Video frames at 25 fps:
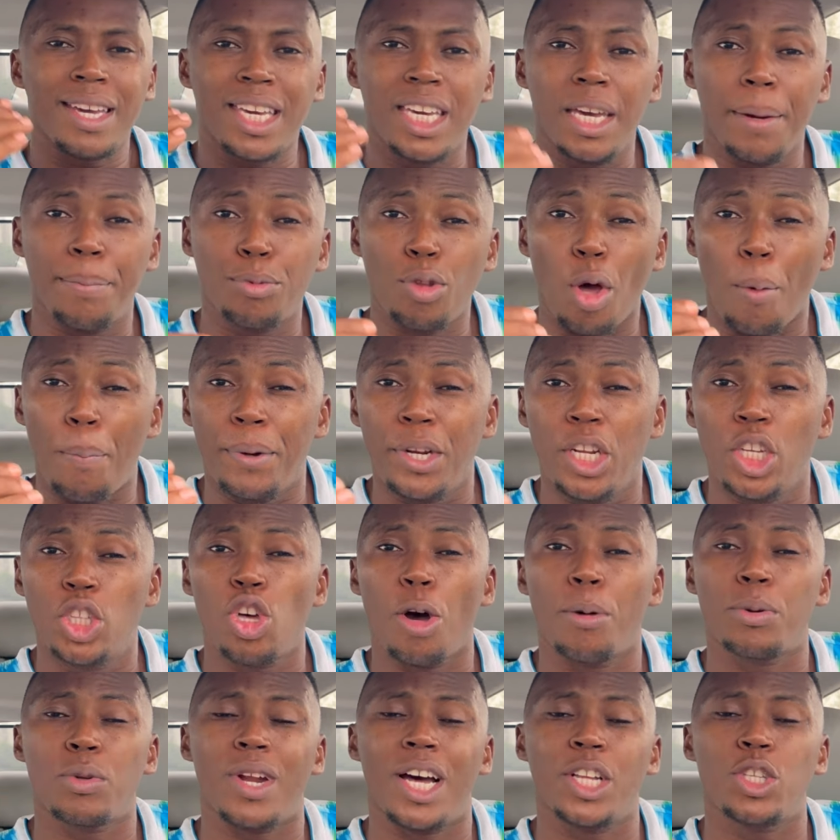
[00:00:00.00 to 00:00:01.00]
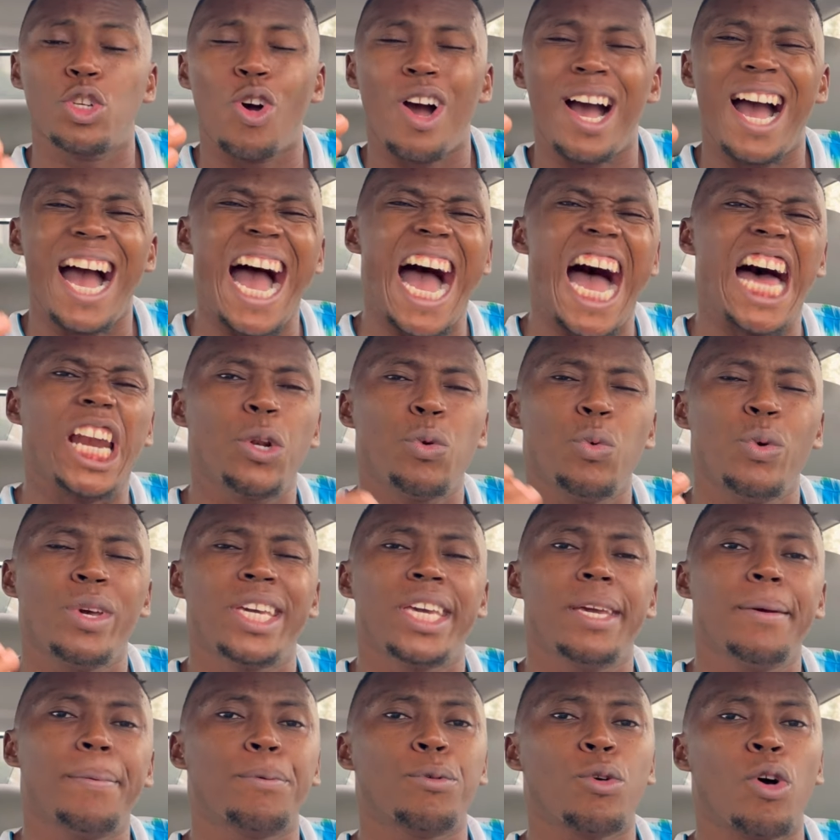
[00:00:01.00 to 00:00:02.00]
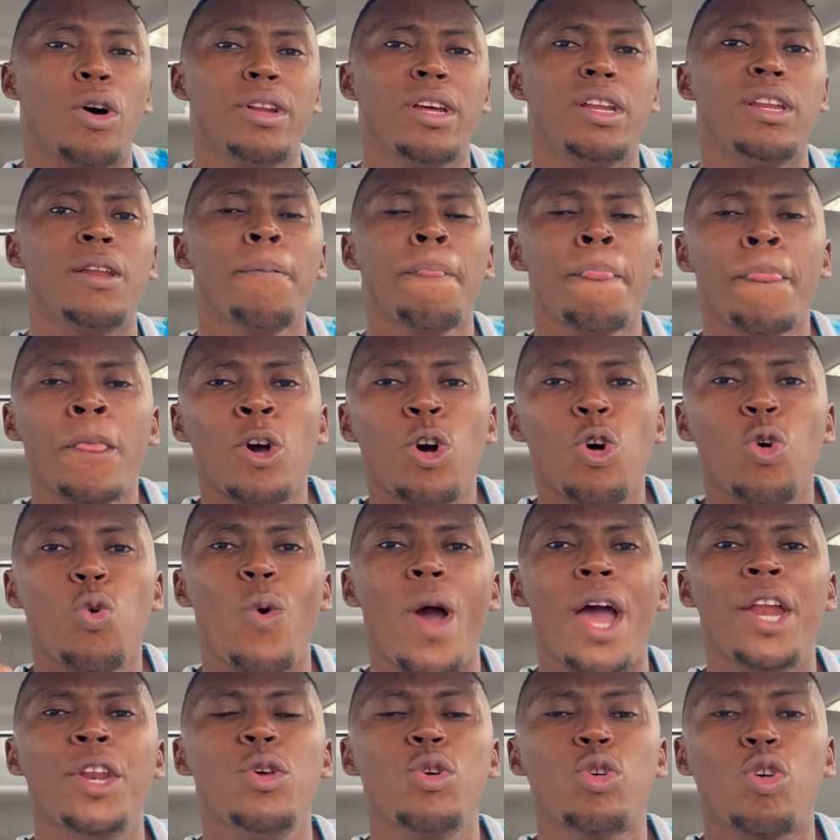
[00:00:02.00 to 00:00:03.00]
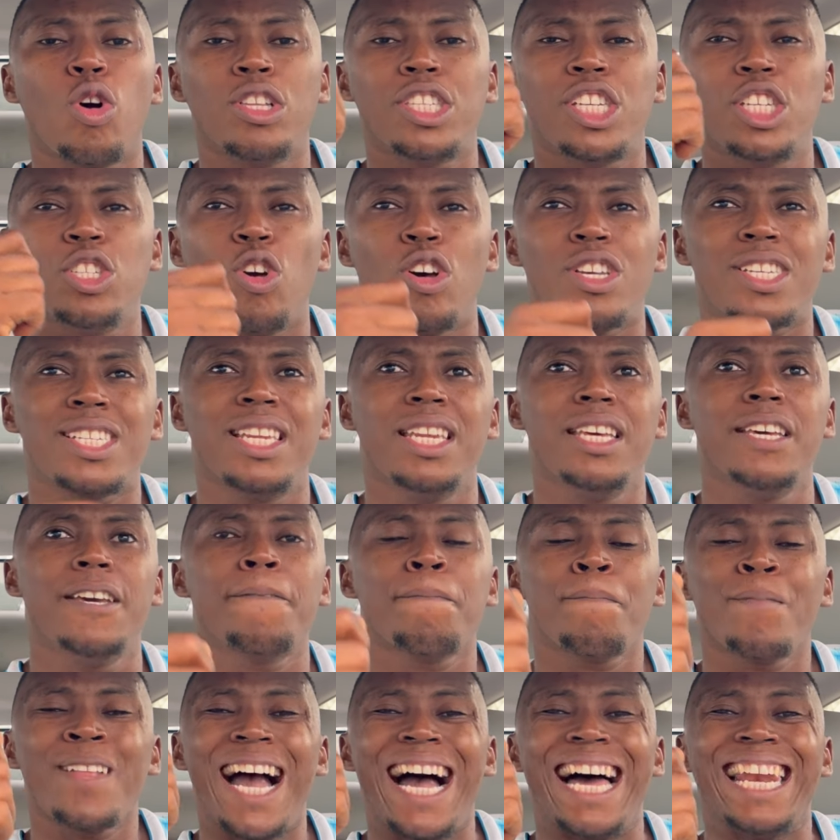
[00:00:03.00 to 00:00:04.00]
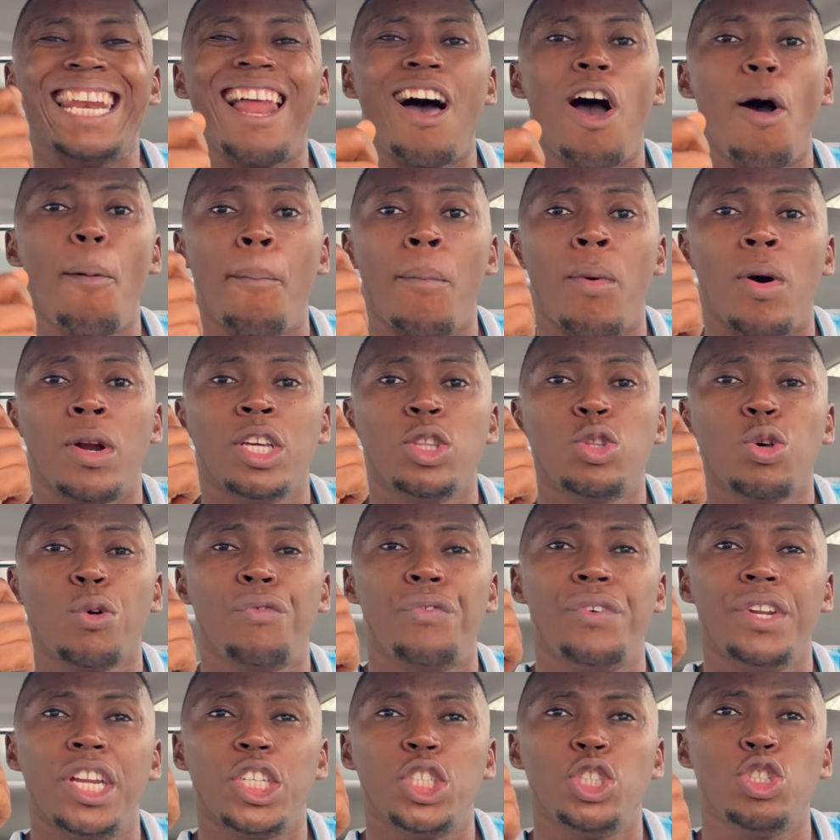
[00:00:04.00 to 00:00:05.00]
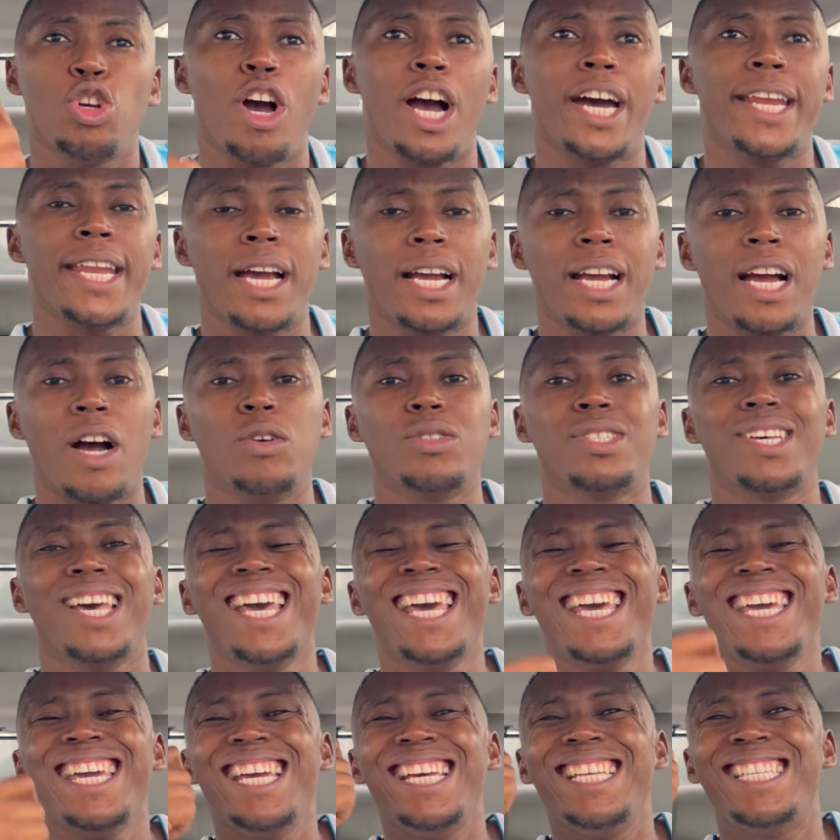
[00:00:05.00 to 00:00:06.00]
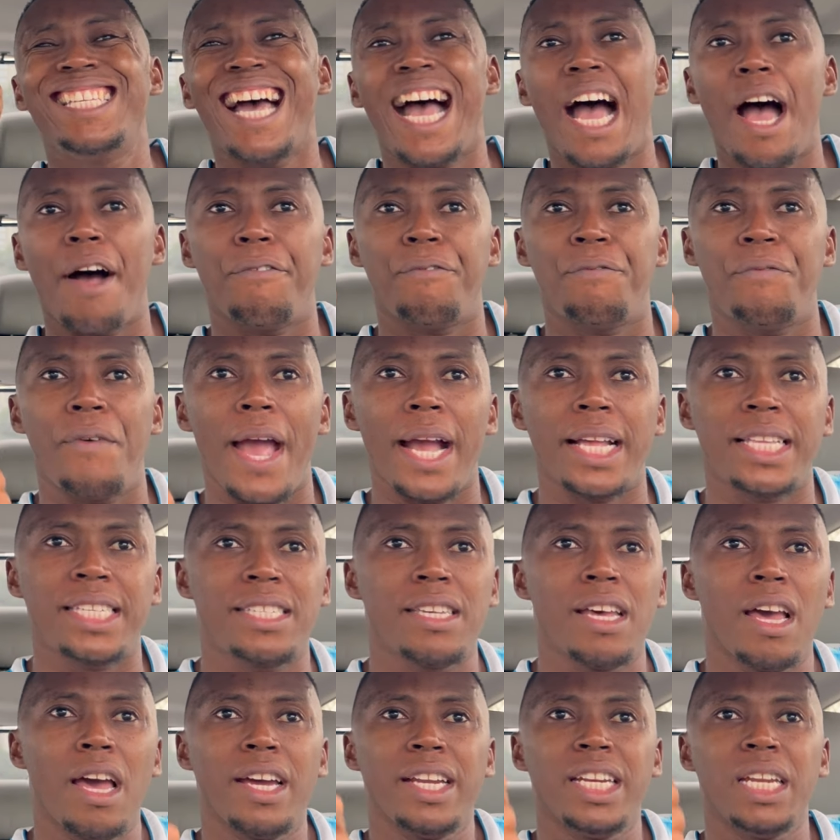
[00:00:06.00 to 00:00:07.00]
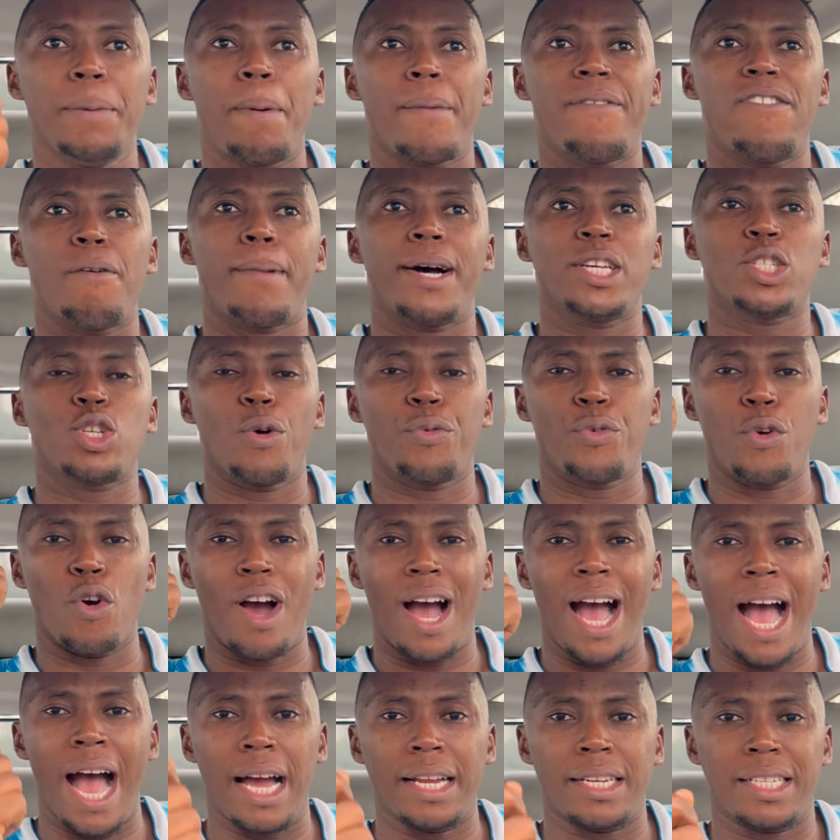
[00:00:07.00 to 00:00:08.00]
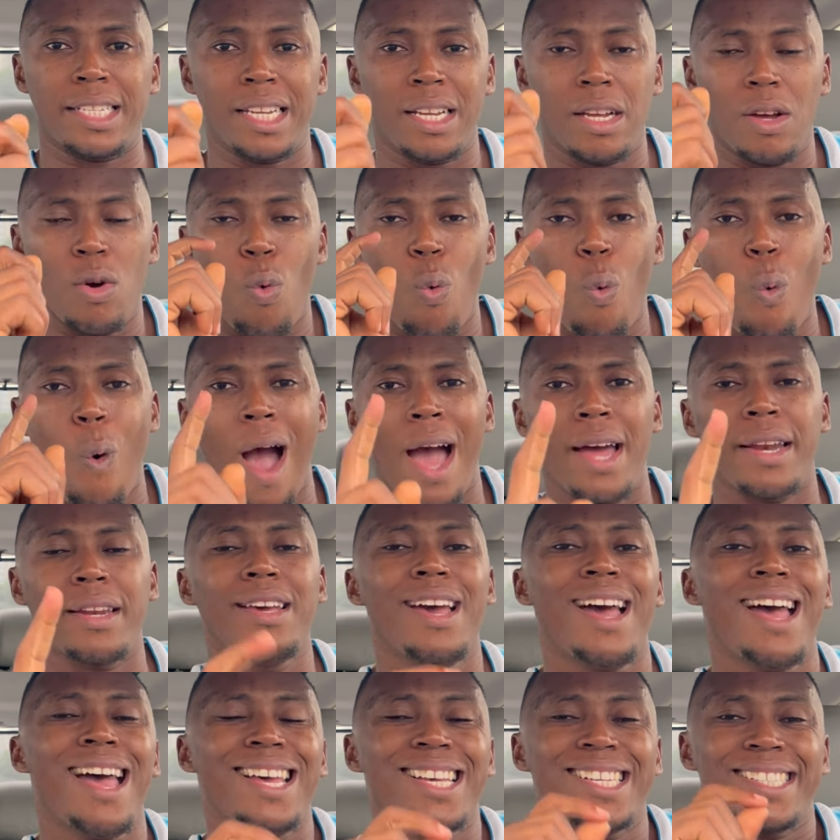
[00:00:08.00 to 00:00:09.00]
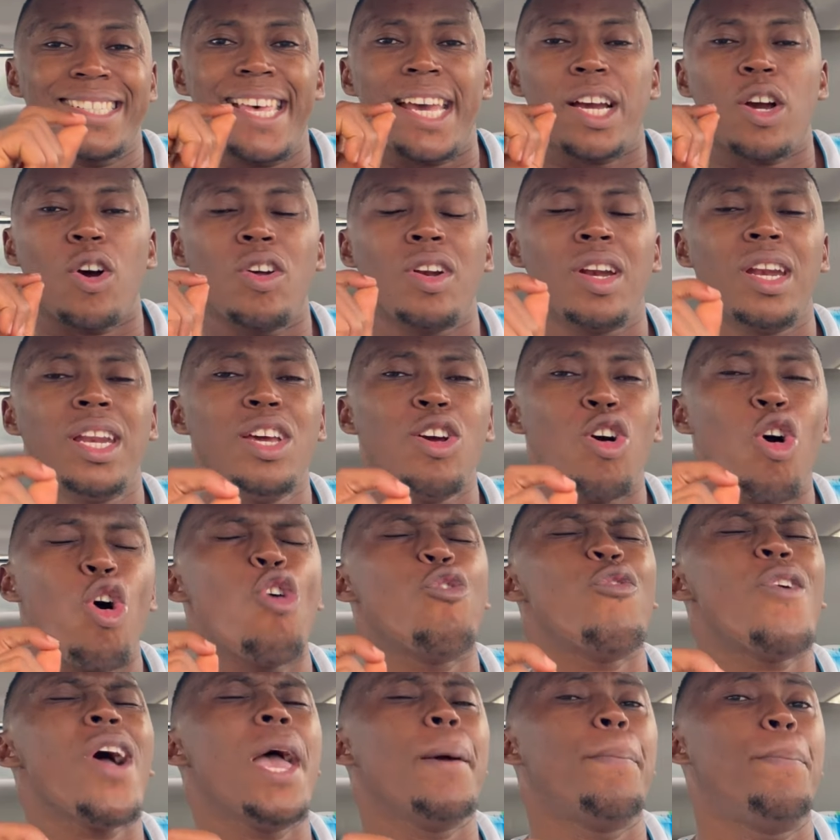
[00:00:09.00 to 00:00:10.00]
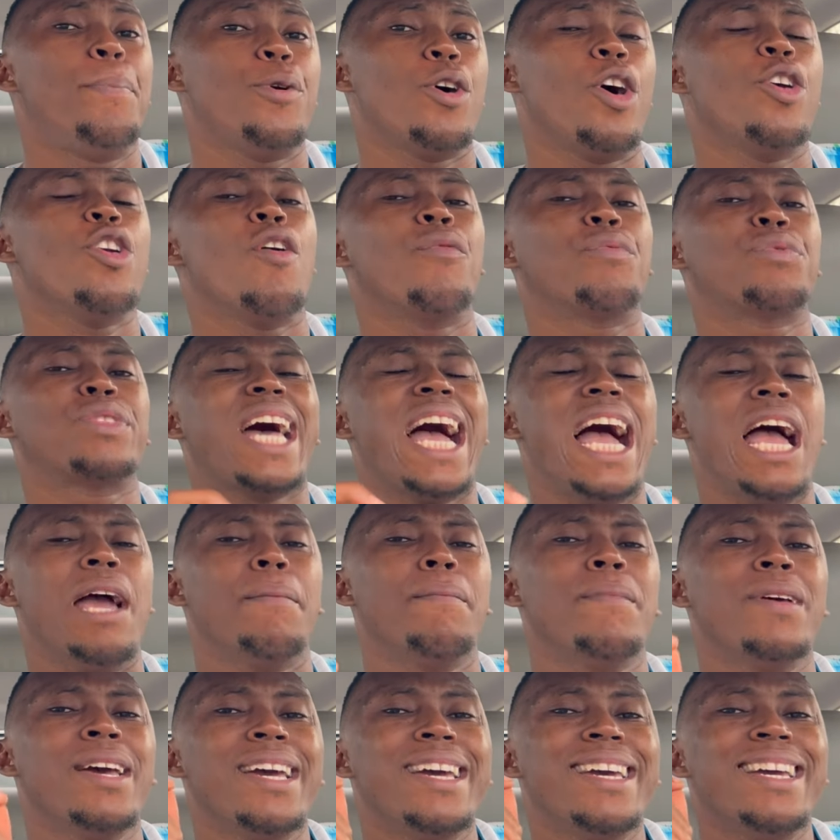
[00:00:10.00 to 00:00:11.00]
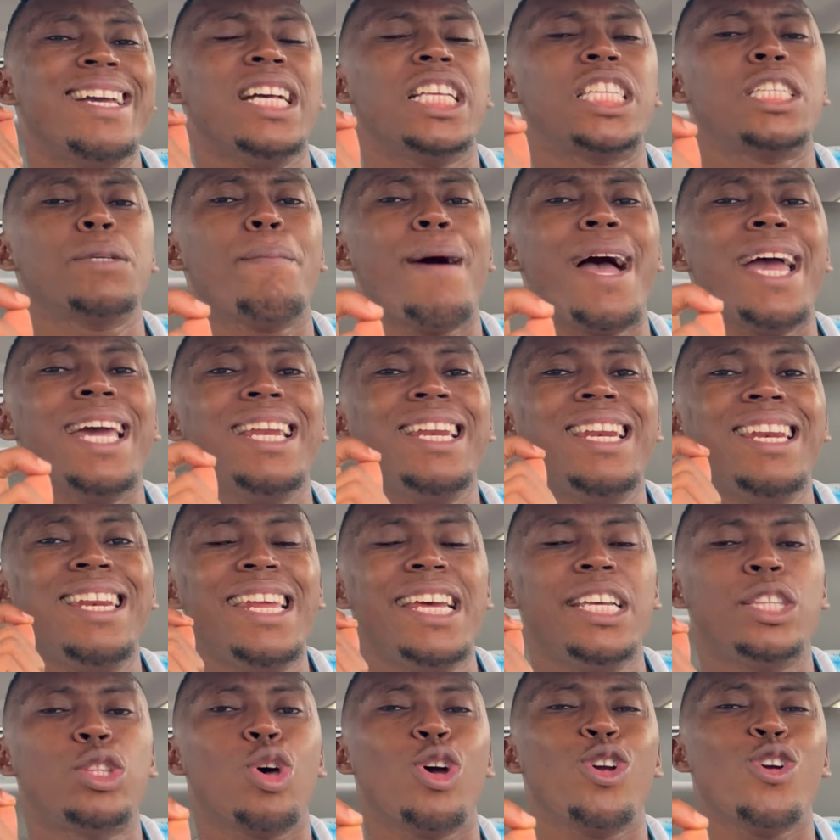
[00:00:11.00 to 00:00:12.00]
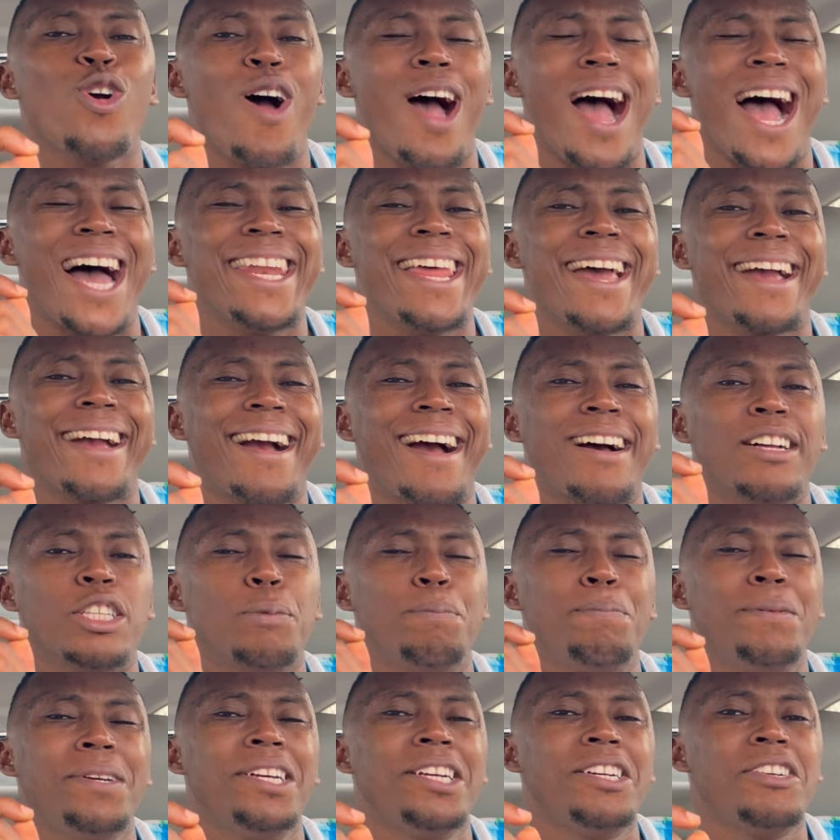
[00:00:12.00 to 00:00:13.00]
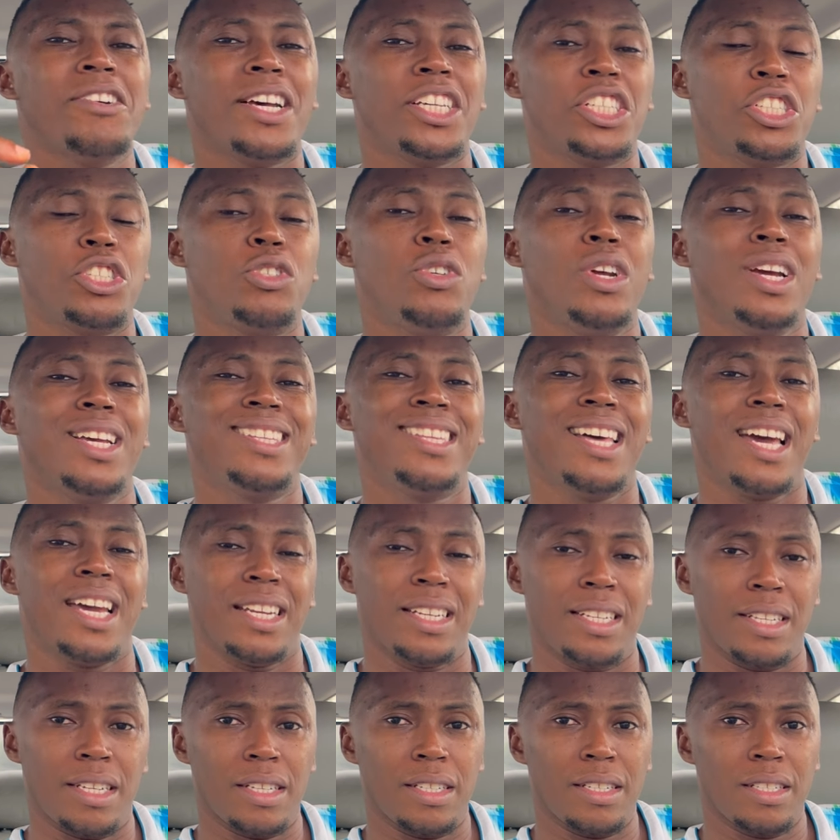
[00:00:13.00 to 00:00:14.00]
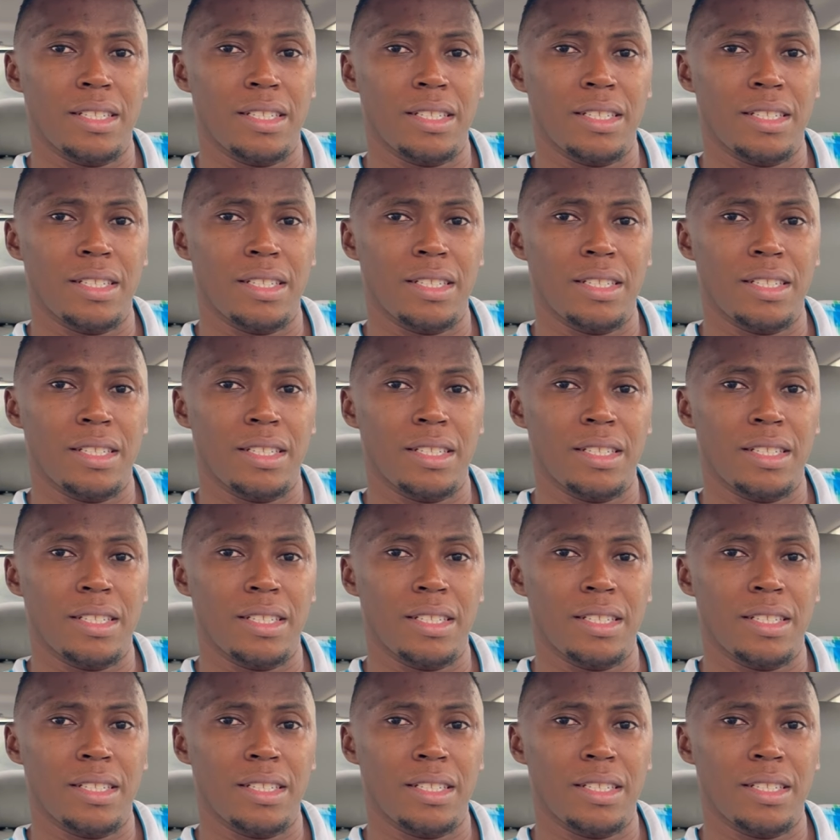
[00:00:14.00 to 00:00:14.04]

Keep topping it up so that your ad will keep running. When you continuously allow money to finish in your ad account, it affects the performance of your ad. One. Secondly, over a period of time, it might lead to your ad account being restricted